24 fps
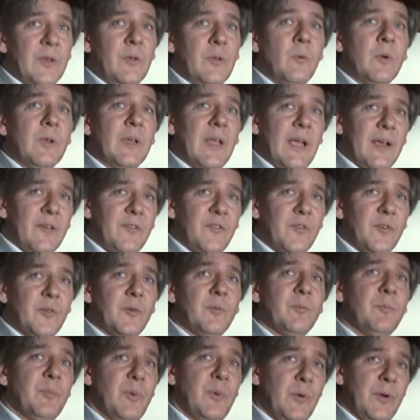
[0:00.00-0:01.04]
When you would like
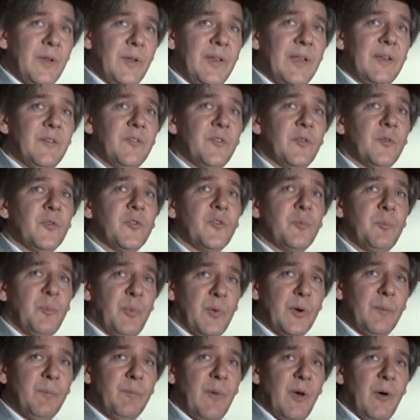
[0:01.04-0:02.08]
to put it into
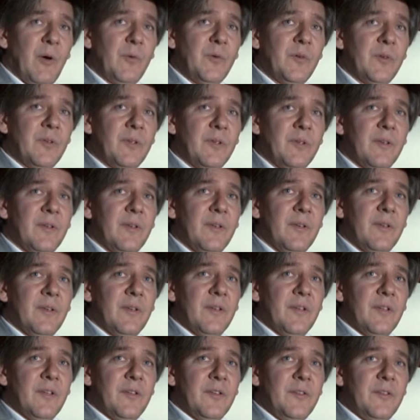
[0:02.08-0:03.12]
sport mode,
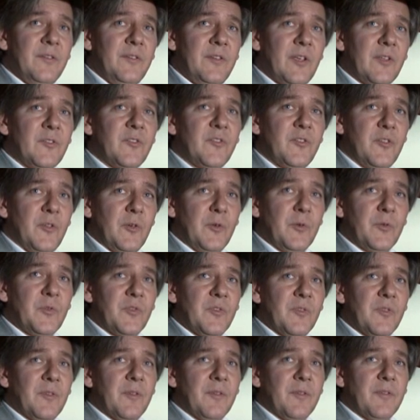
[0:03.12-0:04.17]
just
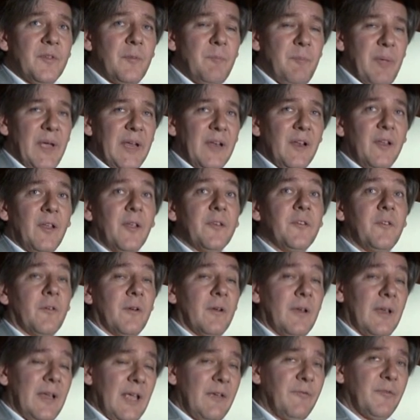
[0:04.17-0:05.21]
use the pedal on
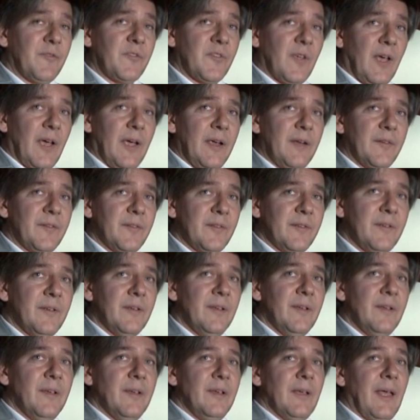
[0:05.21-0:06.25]
your left side
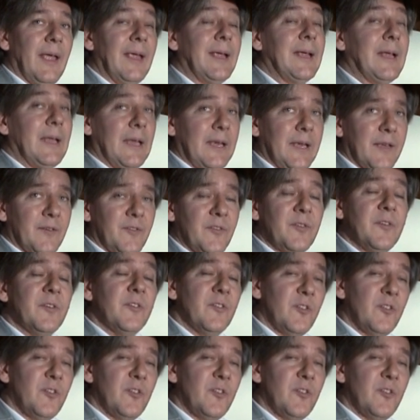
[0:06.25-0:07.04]
and click it